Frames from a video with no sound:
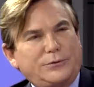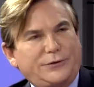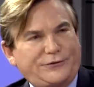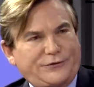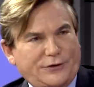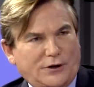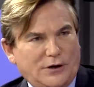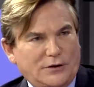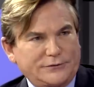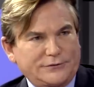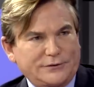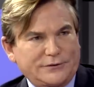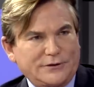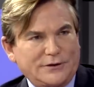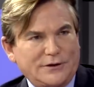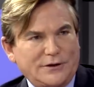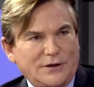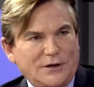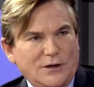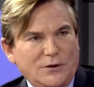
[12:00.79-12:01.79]
result
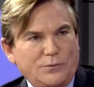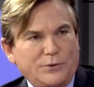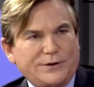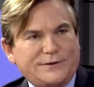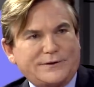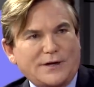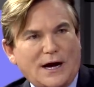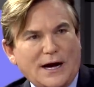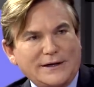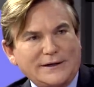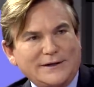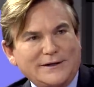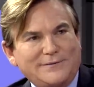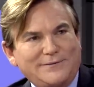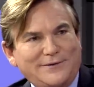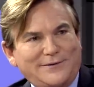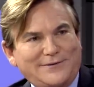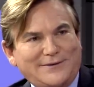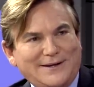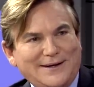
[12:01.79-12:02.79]
with tightening of
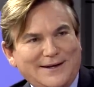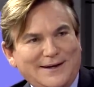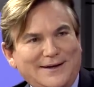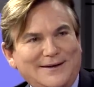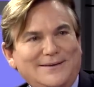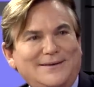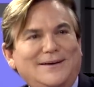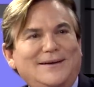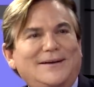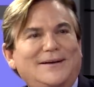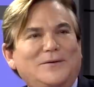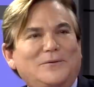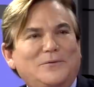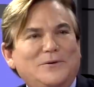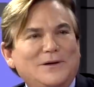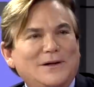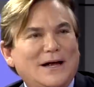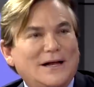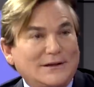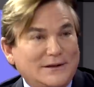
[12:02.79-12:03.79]
the skin
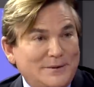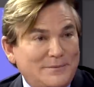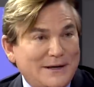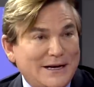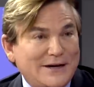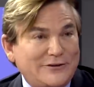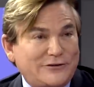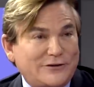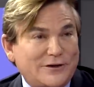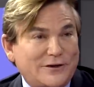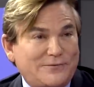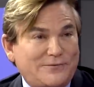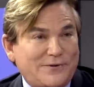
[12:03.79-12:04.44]
Re- elimination of